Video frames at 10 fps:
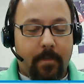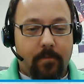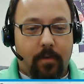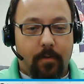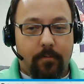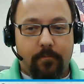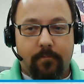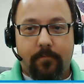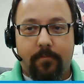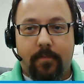So
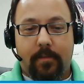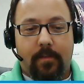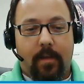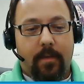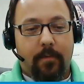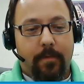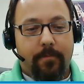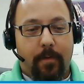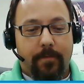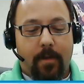I think
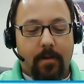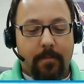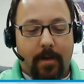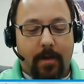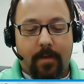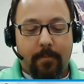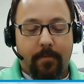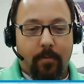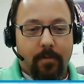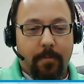we've talked about that
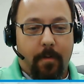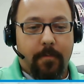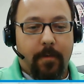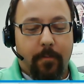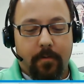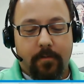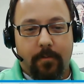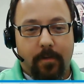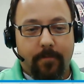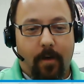before. It's probably worth
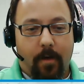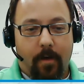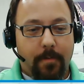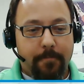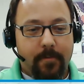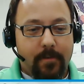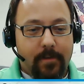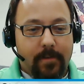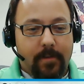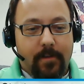doing a follow-up.
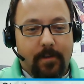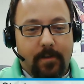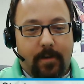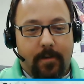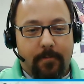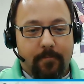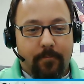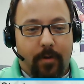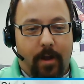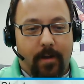
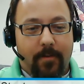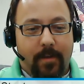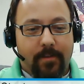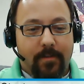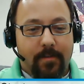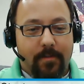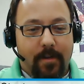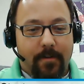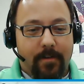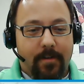Brad, I know that's
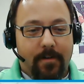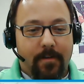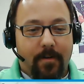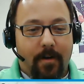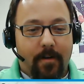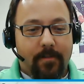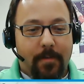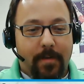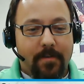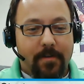near and dear to your heart, so
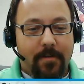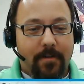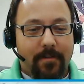I'll make sure